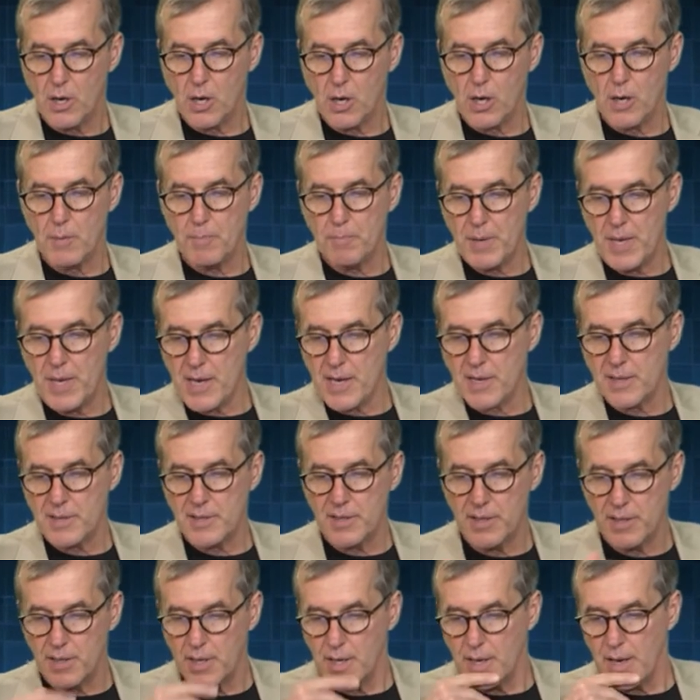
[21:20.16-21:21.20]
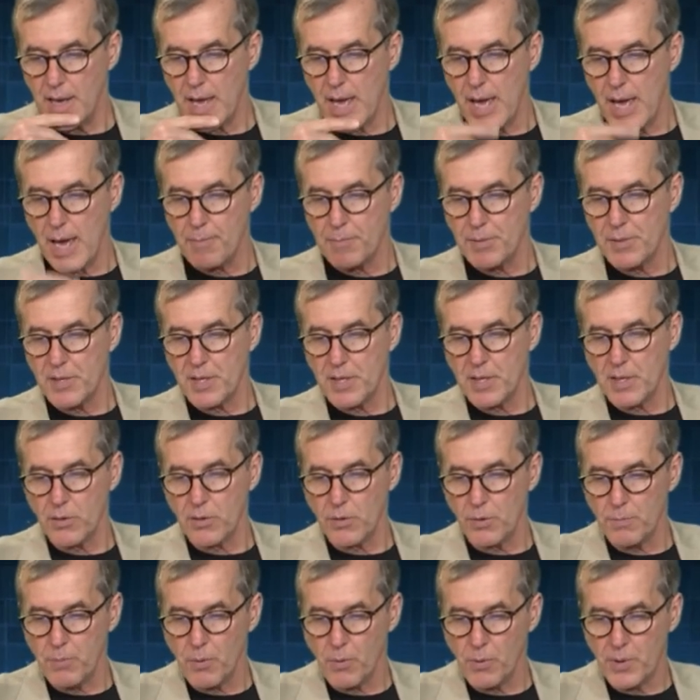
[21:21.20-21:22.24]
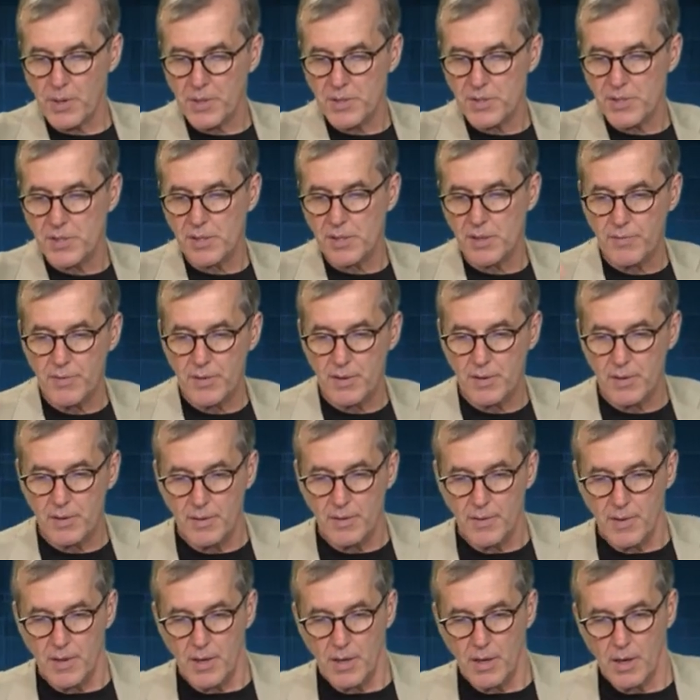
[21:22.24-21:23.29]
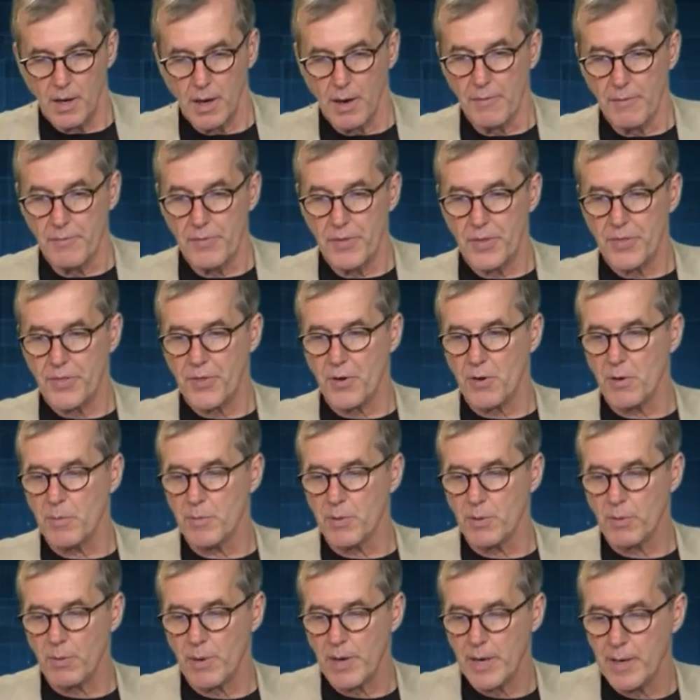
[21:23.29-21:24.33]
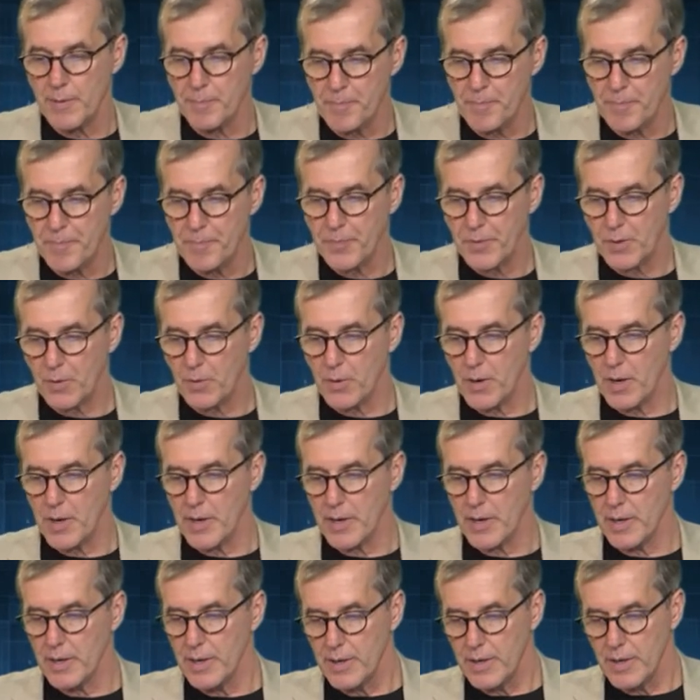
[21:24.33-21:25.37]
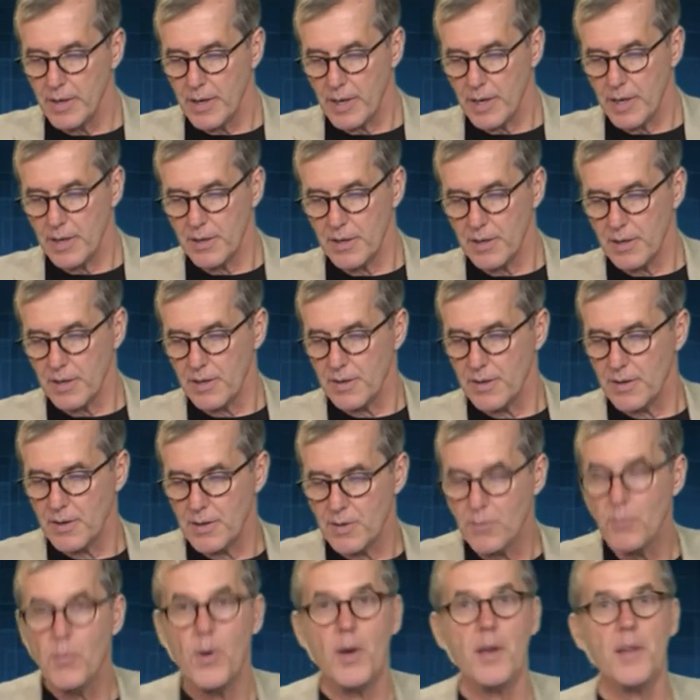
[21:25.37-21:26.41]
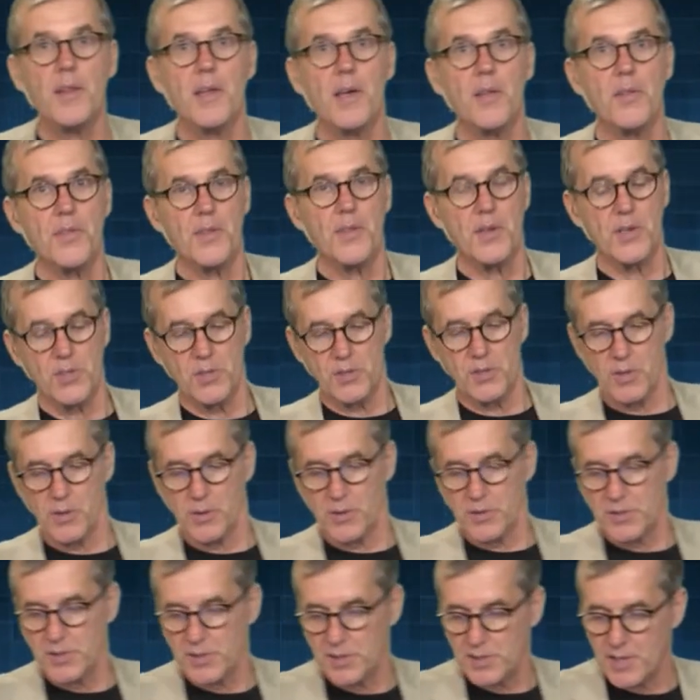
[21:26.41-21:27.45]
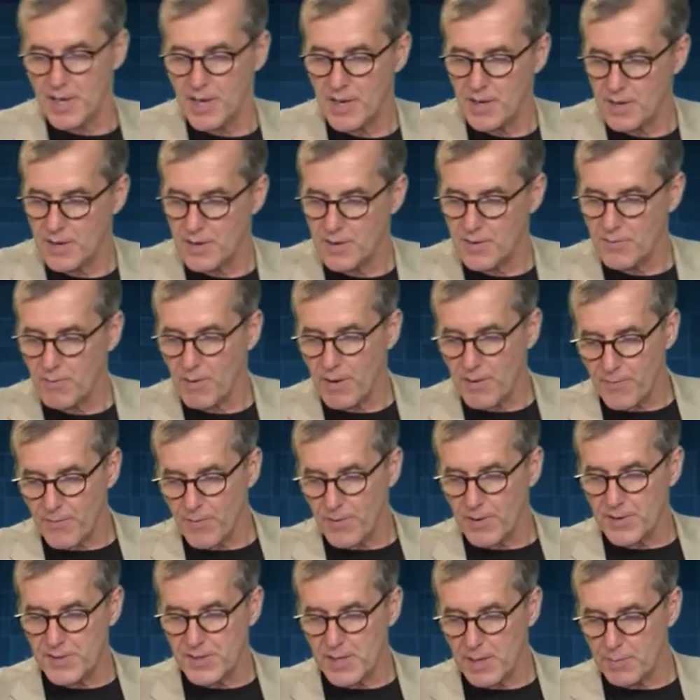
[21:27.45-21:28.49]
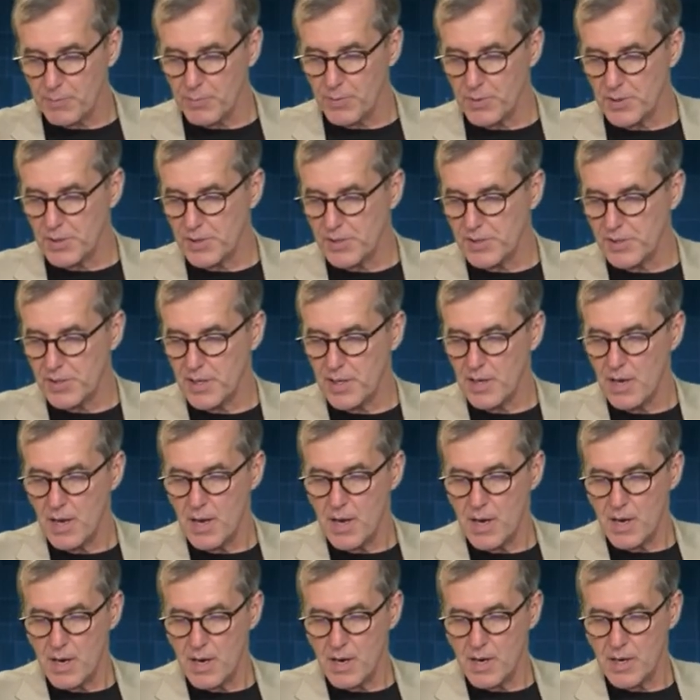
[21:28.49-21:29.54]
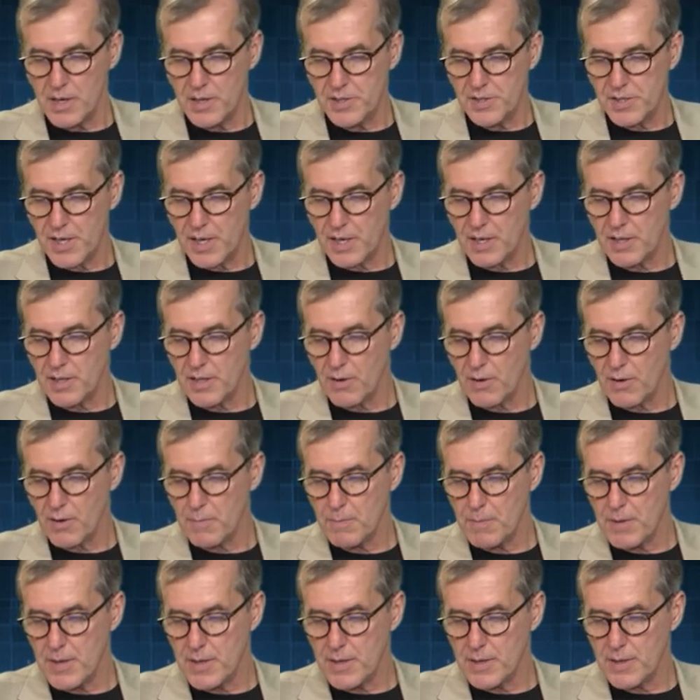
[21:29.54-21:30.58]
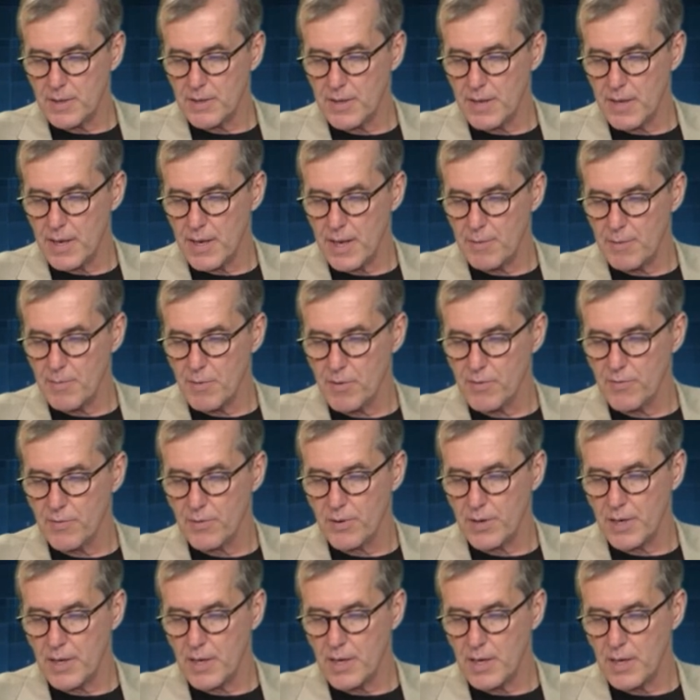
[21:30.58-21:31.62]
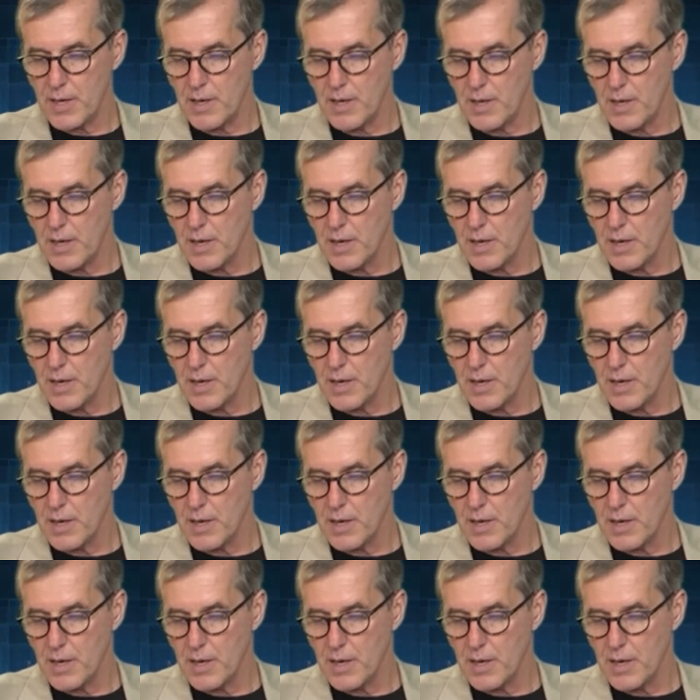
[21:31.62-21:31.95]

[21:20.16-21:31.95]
are peaked at particular points of the thermogram. Right, and one of the other things you'll notice is that, right, for example, you see a secondary peak in the M/E